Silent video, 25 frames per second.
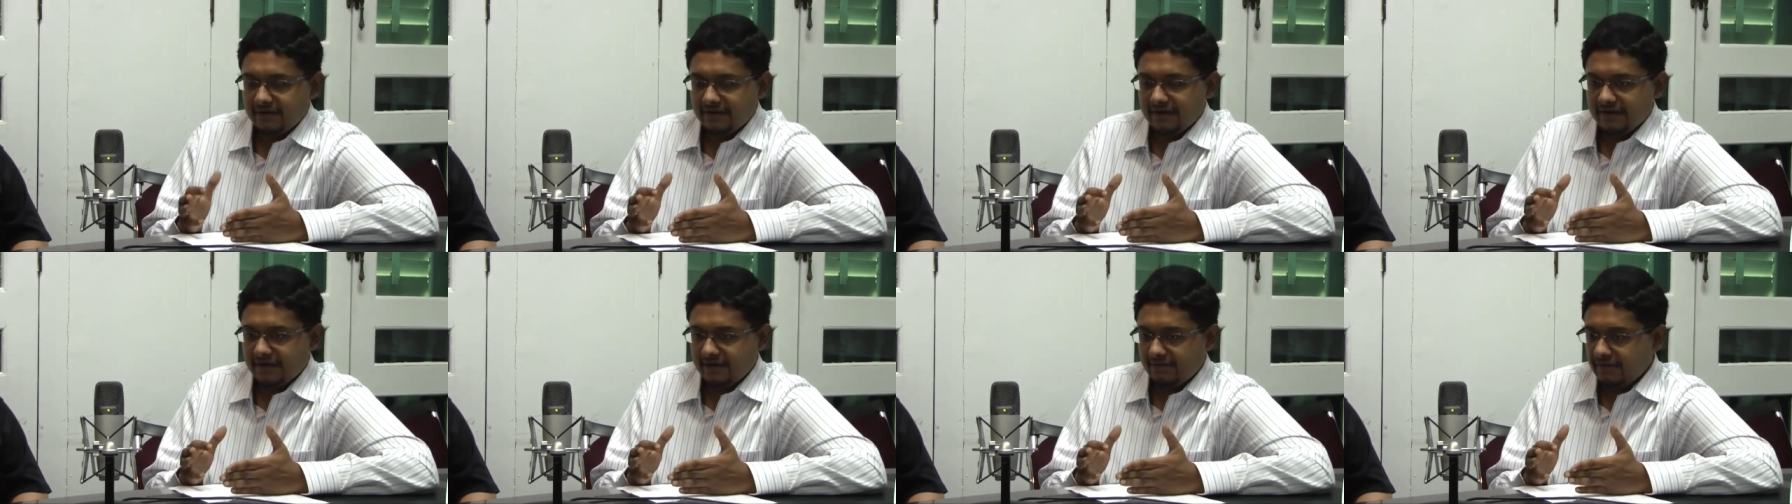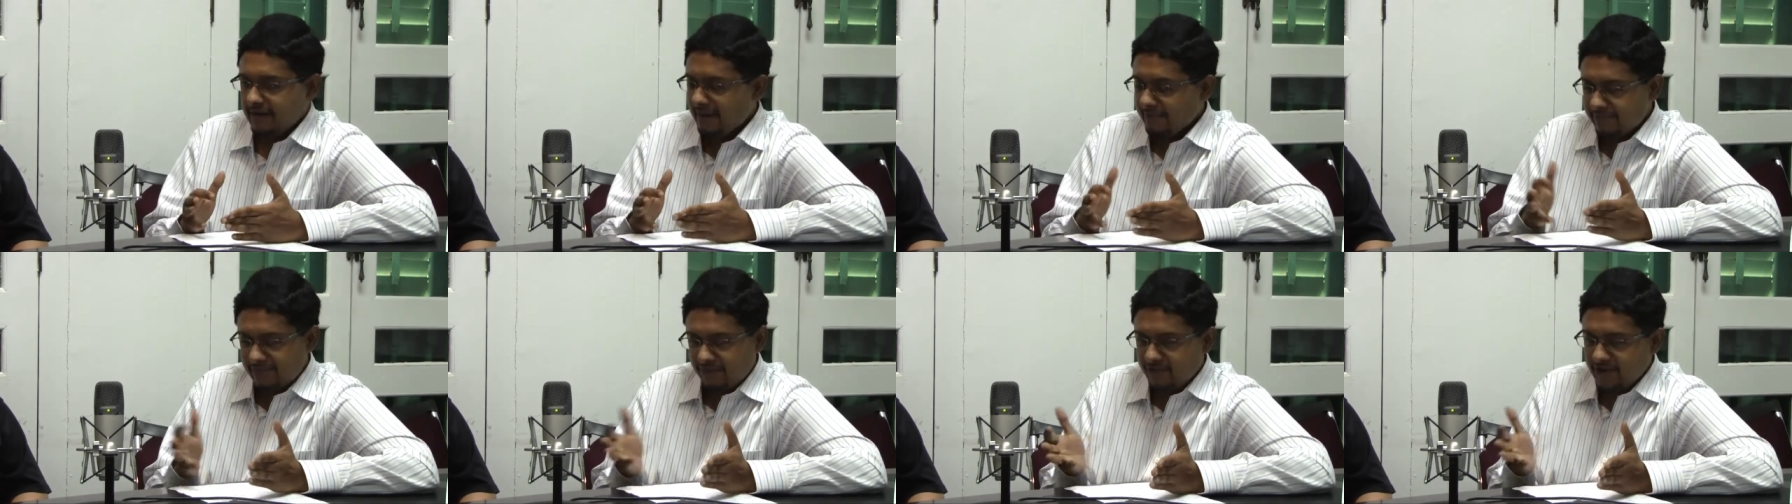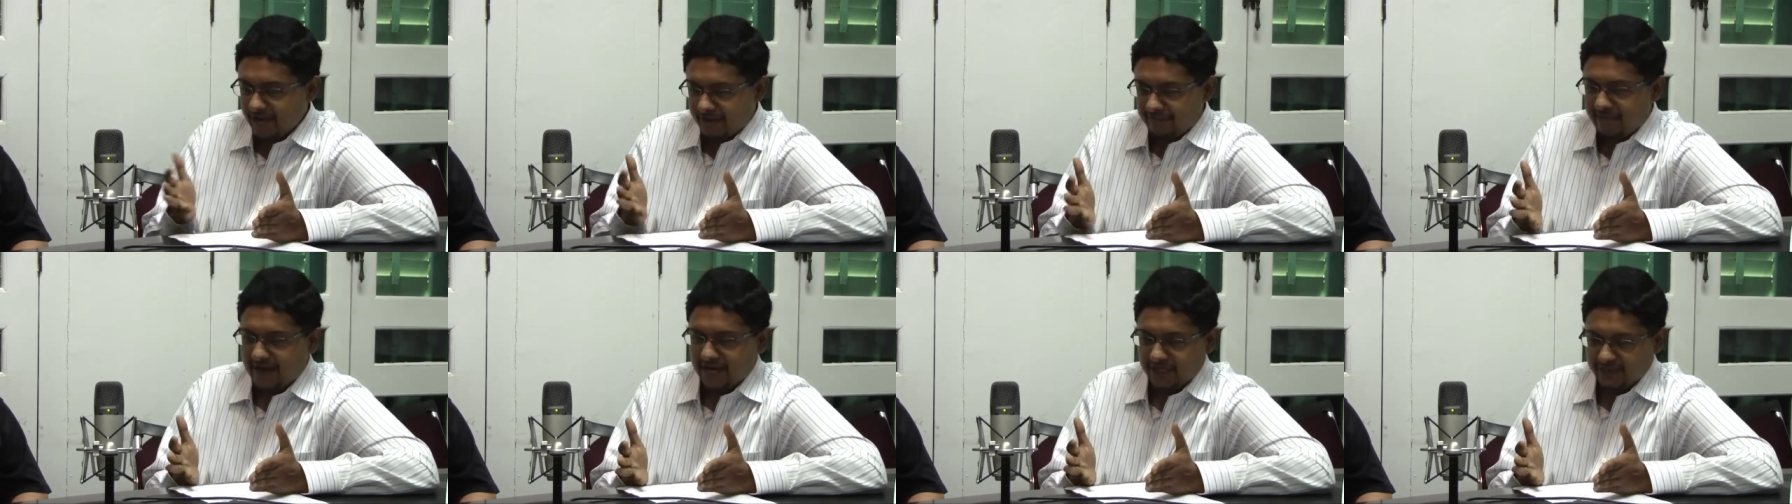I'm
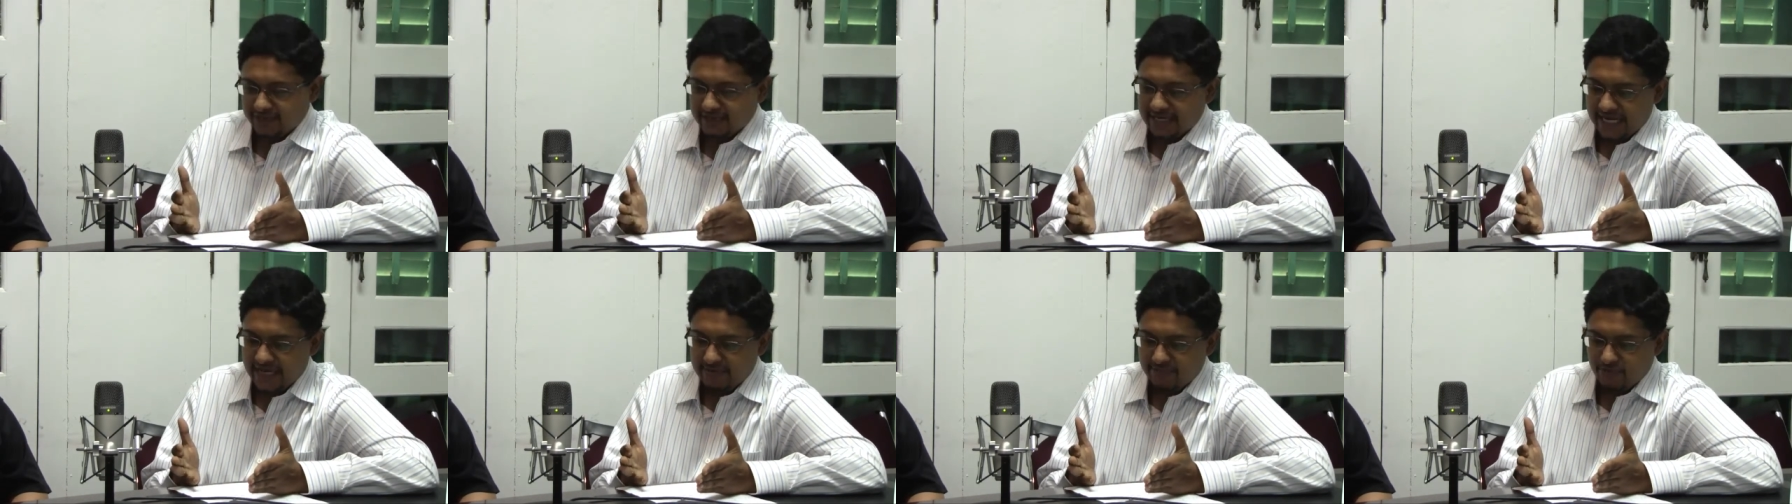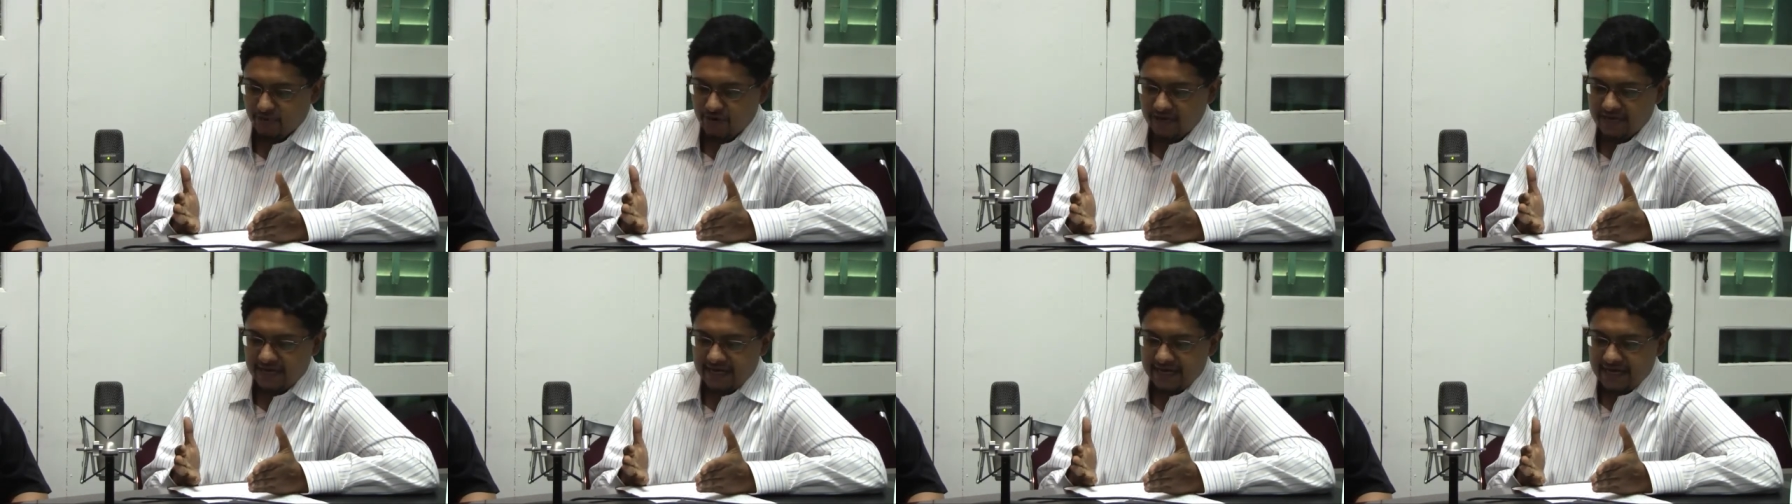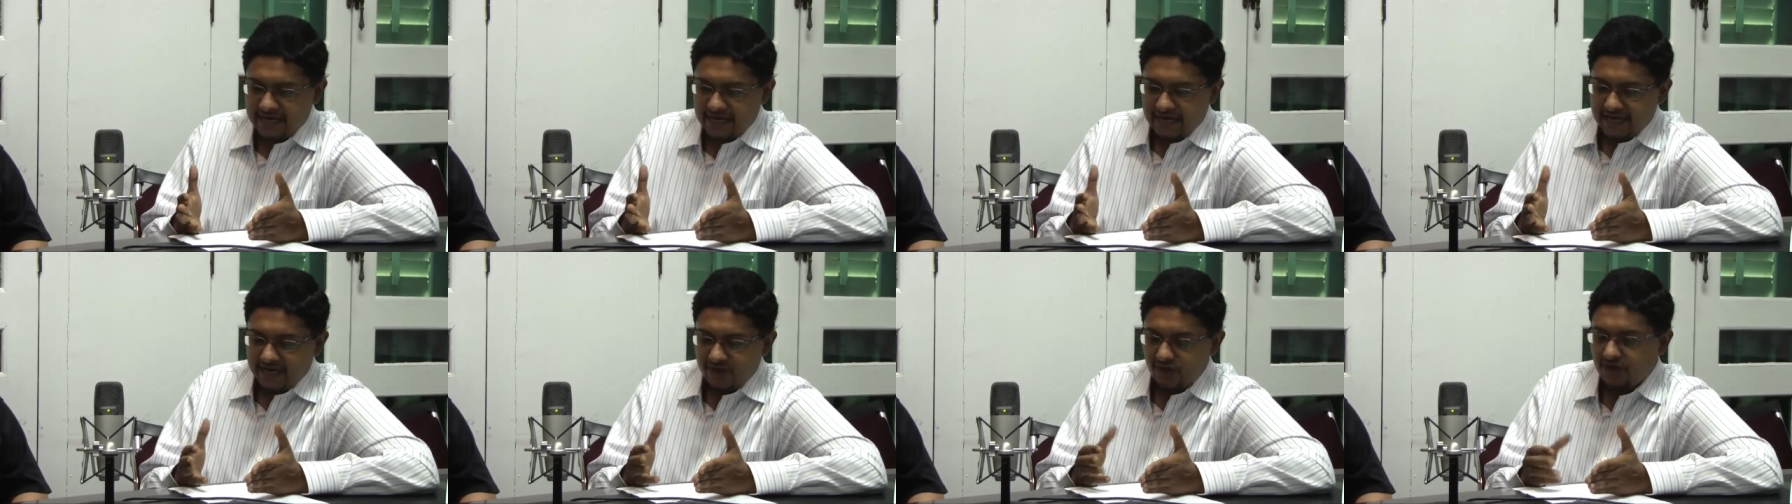going back to an ebook,
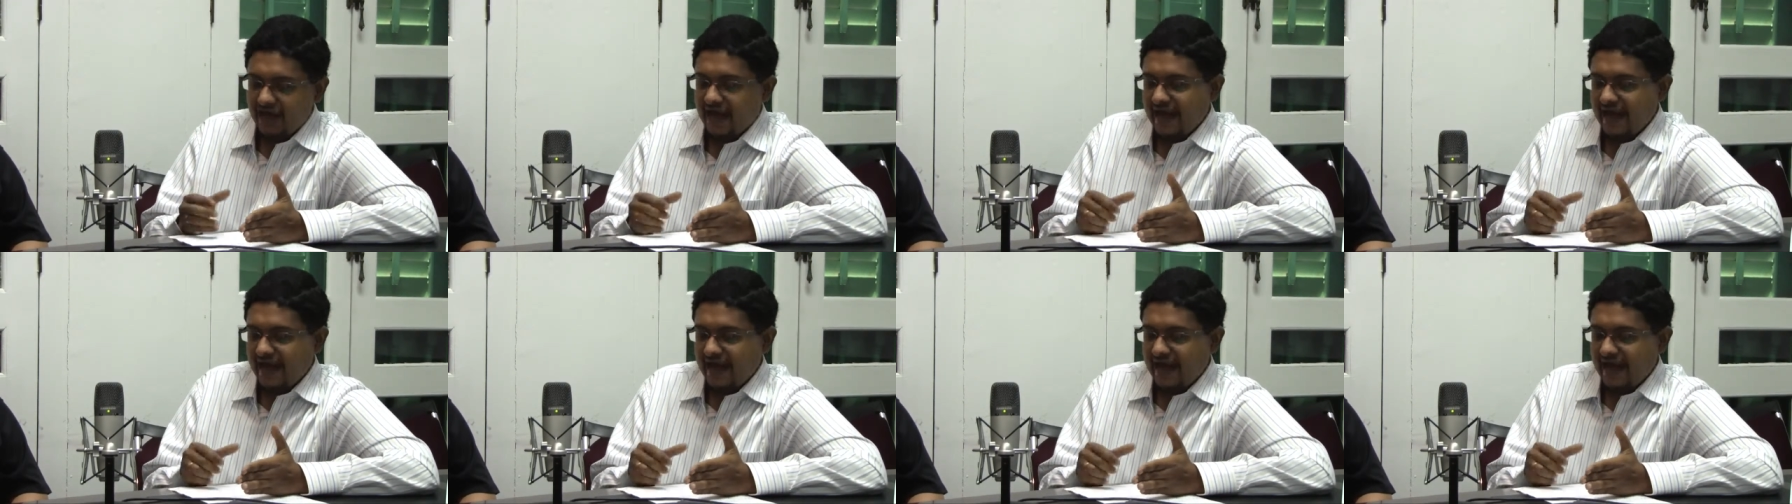you